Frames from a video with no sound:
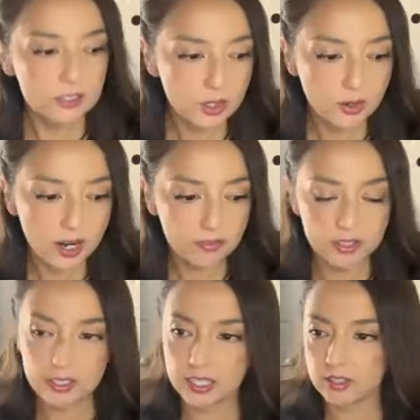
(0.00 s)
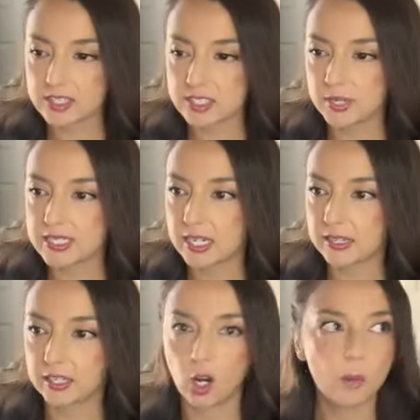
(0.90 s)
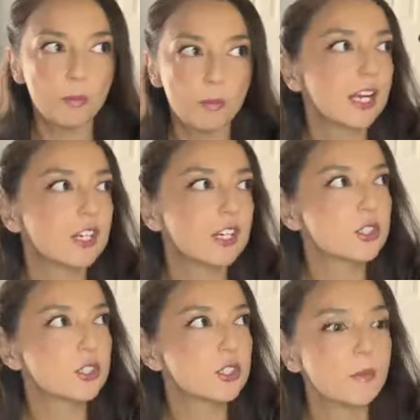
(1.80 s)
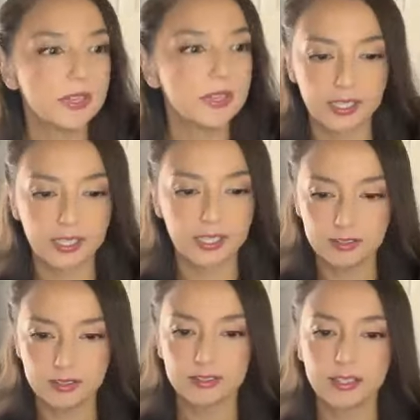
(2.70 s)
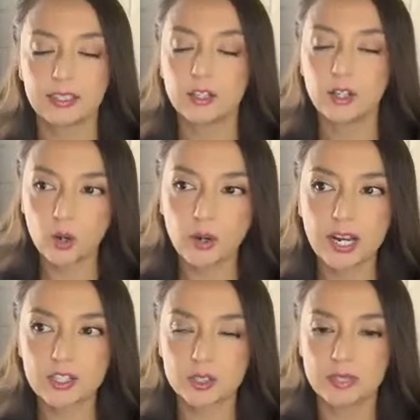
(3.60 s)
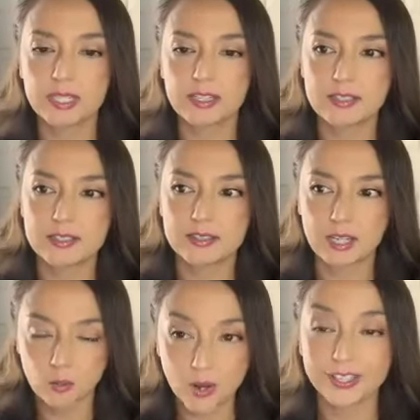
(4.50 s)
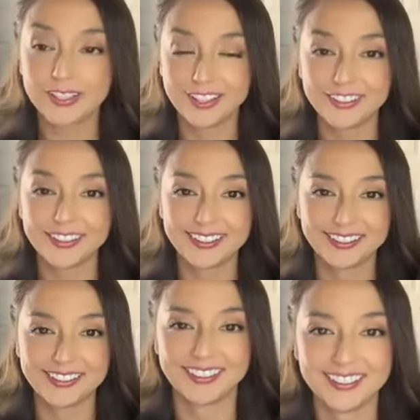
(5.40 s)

do you ever hear somebody say like, oh my gosh, you just told me that again? Like, no, actually, because they want to hear it.